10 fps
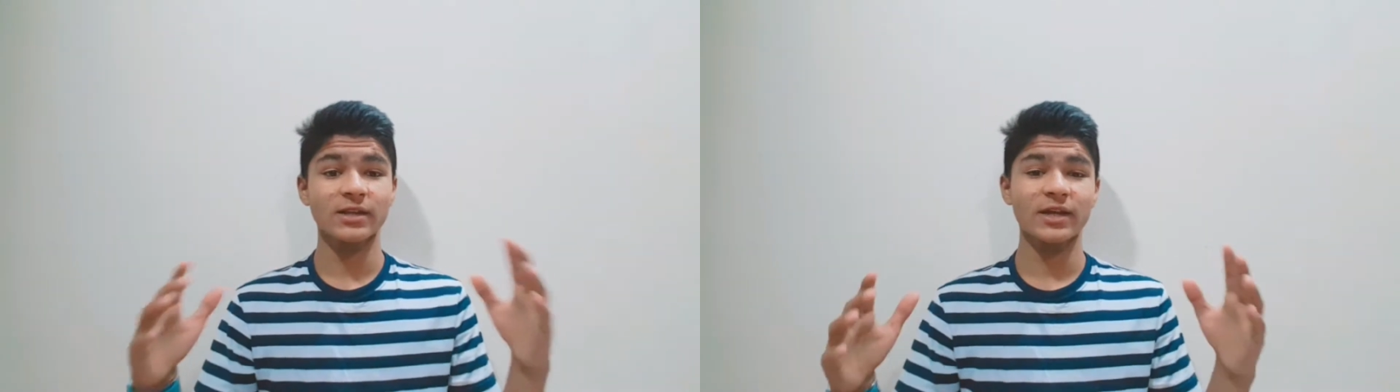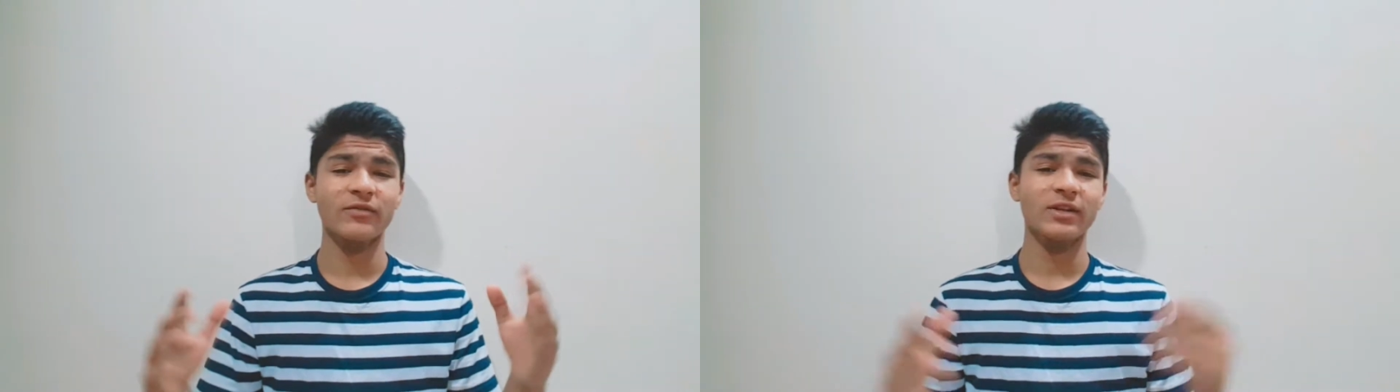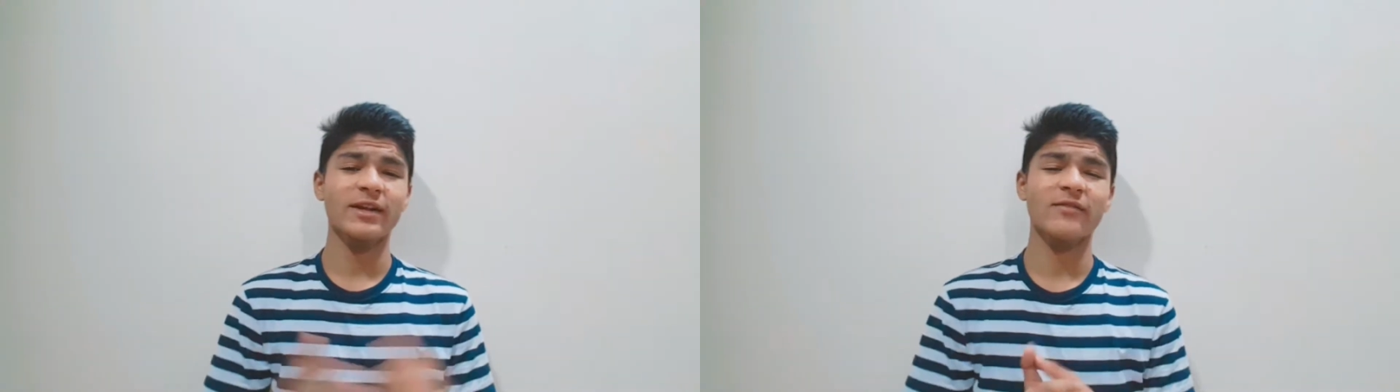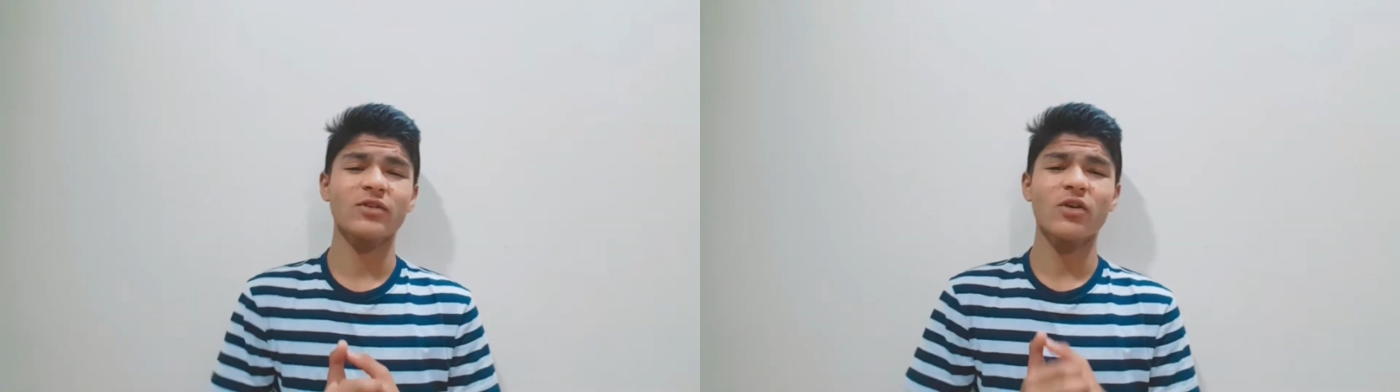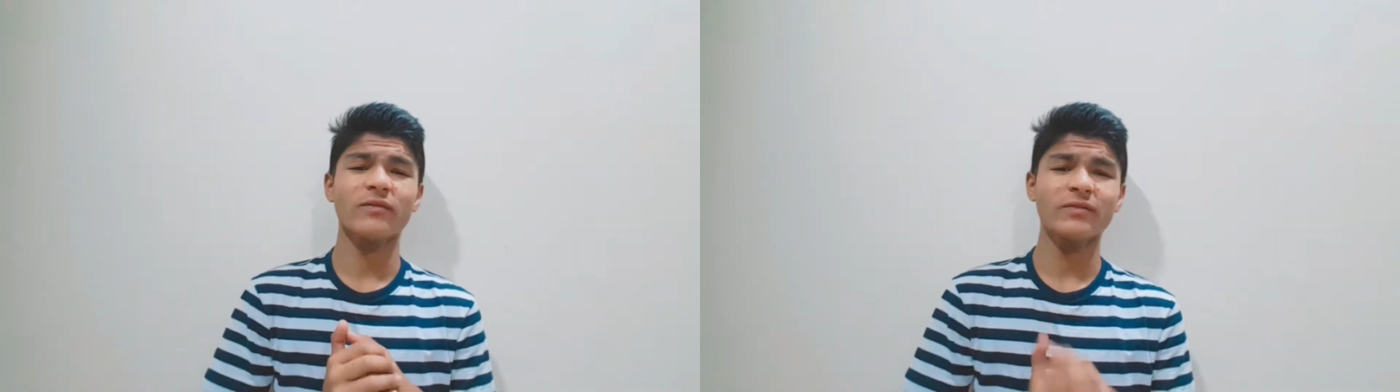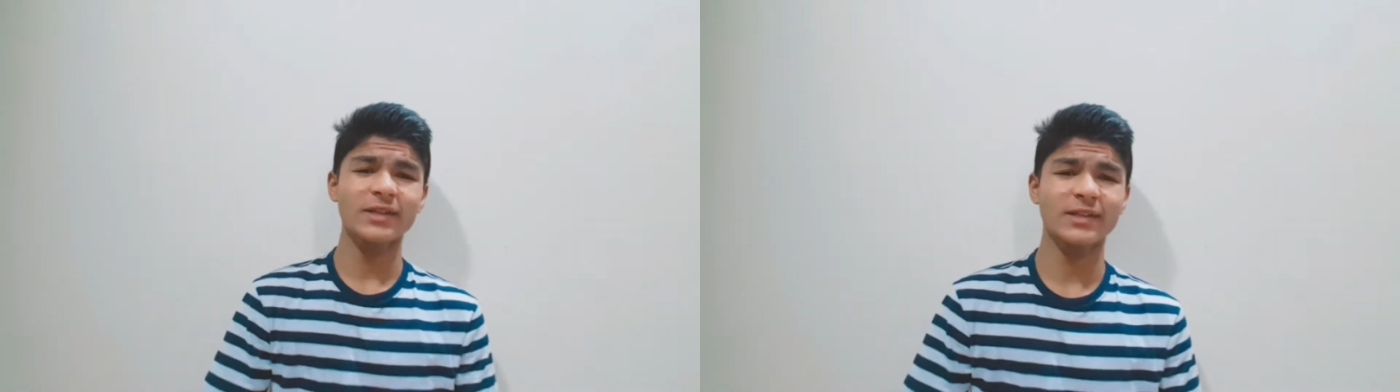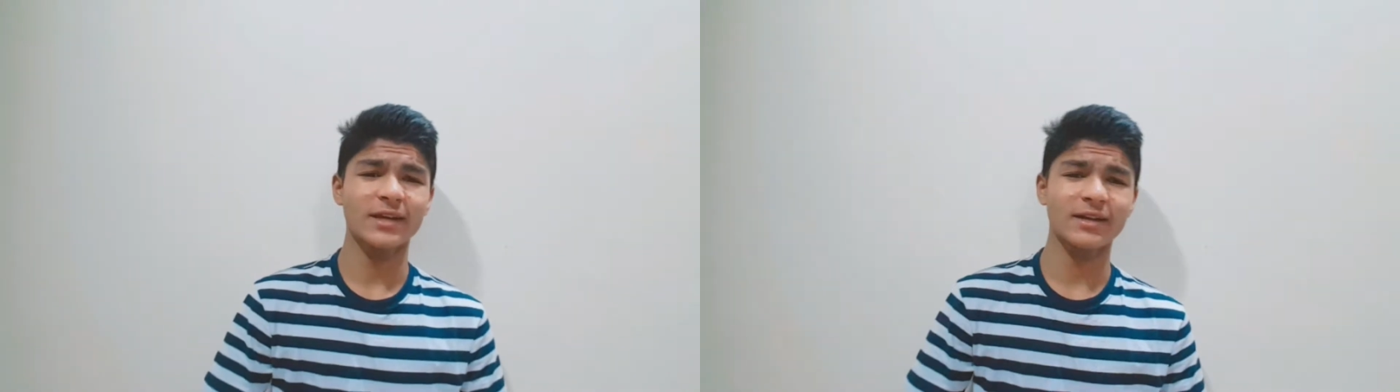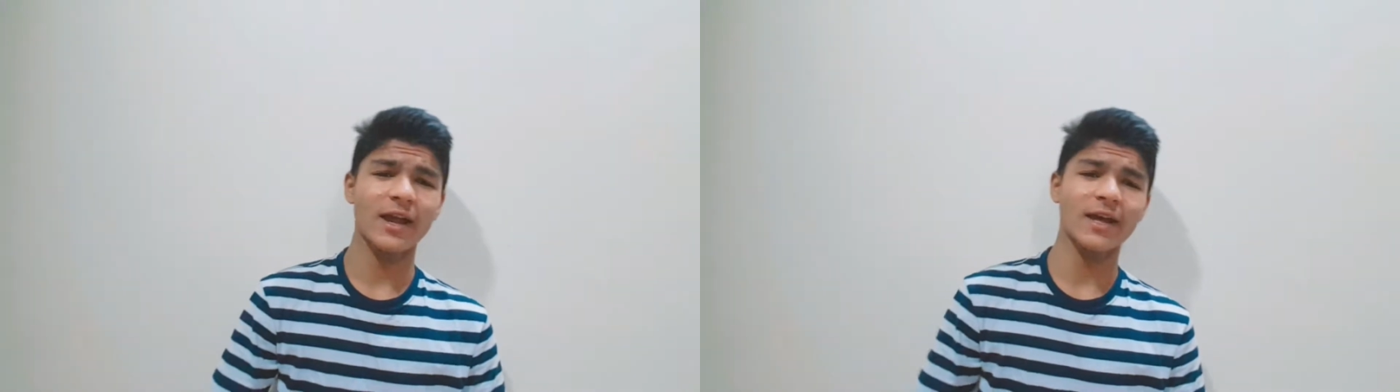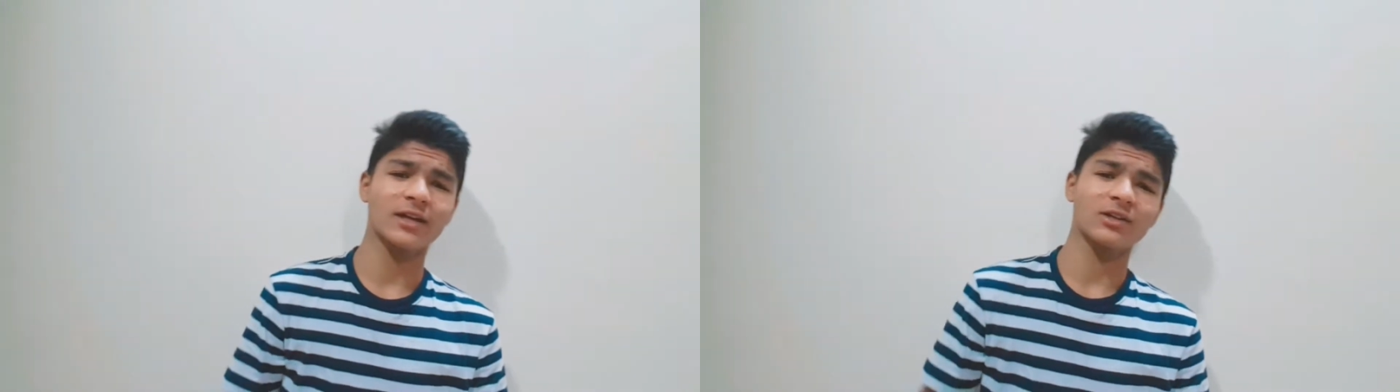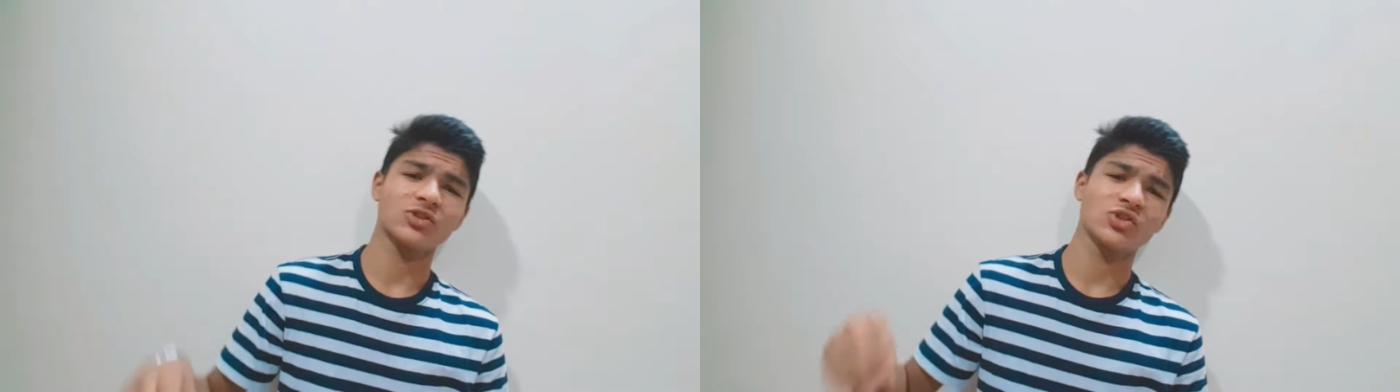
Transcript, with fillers: they will give you everything like uh,